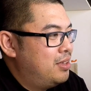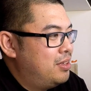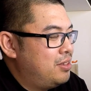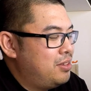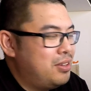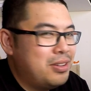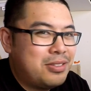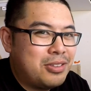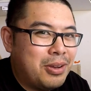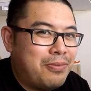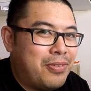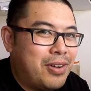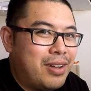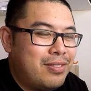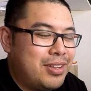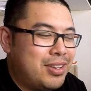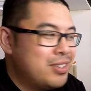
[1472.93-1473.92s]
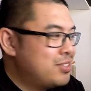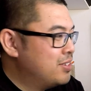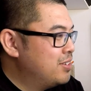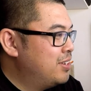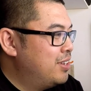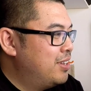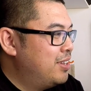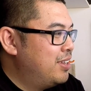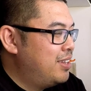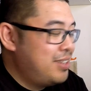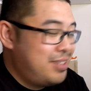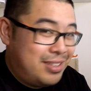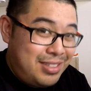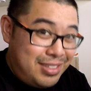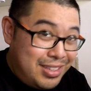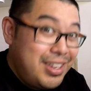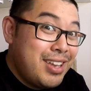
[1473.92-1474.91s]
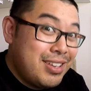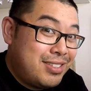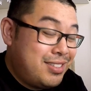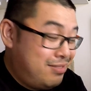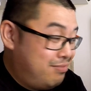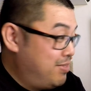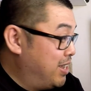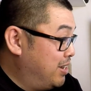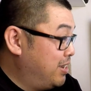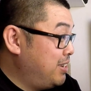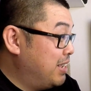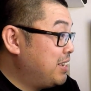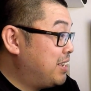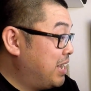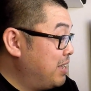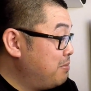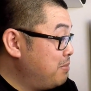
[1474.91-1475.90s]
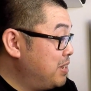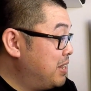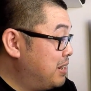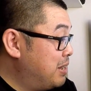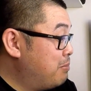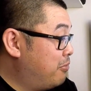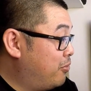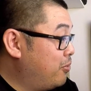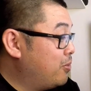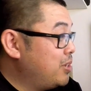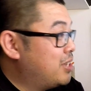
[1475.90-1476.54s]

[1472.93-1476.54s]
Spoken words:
your top 5 list? Yes, and it came in at number 4.